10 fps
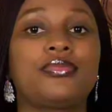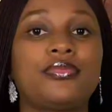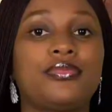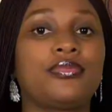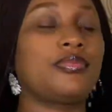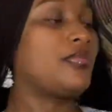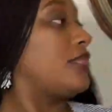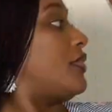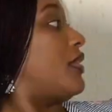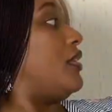for this,
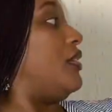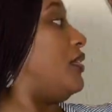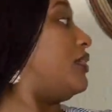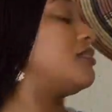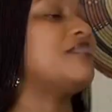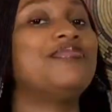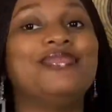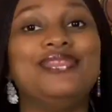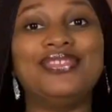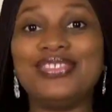where you just look back
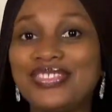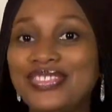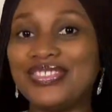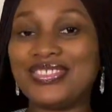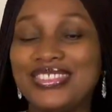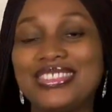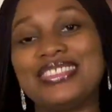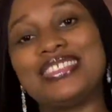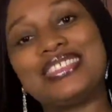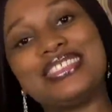and see your
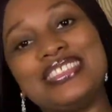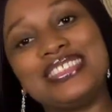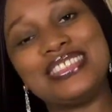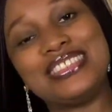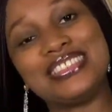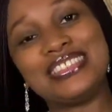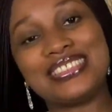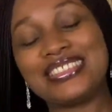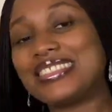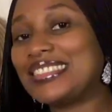text behind
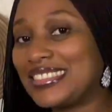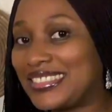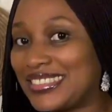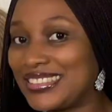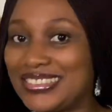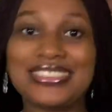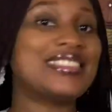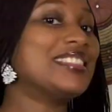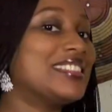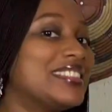you, or
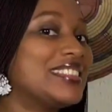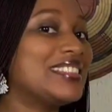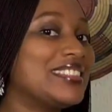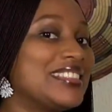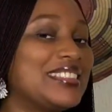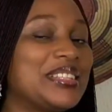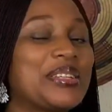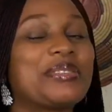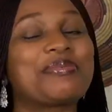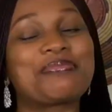you can record your
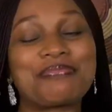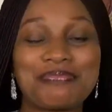normal